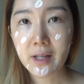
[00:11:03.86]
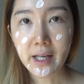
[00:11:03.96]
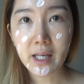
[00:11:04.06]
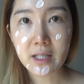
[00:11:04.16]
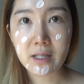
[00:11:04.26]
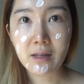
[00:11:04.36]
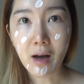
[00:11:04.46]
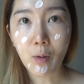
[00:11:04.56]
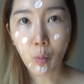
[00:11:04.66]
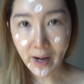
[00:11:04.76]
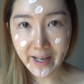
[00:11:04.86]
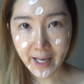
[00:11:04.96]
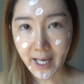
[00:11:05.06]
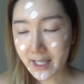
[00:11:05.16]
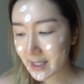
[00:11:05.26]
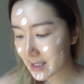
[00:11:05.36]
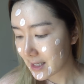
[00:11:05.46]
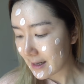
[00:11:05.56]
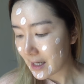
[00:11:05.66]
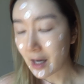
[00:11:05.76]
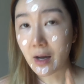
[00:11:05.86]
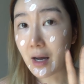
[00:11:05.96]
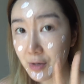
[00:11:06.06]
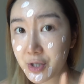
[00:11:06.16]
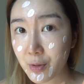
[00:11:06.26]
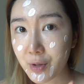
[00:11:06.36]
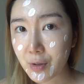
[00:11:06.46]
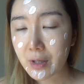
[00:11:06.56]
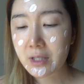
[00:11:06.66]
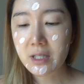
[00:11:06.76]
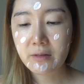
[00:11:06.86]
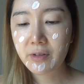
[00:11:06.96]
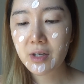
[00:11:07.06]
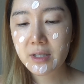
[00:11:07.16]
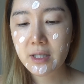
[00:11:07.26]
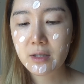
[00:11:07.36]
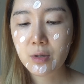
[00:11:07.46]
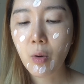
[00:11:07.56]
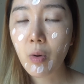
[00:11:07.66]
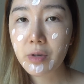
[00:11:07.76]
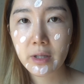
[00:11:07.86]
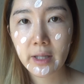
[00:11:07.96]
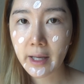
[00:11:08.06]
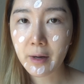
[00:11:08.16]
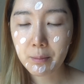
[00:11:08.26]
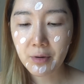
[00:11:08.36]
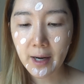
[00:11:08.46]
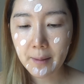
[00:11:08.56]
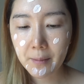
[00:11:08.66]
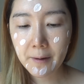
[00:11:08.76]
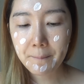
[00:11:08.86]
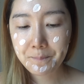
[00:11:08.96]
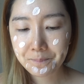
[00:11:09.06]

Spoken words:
like it's not white cast. I'll show you. It just feels totally like a primer.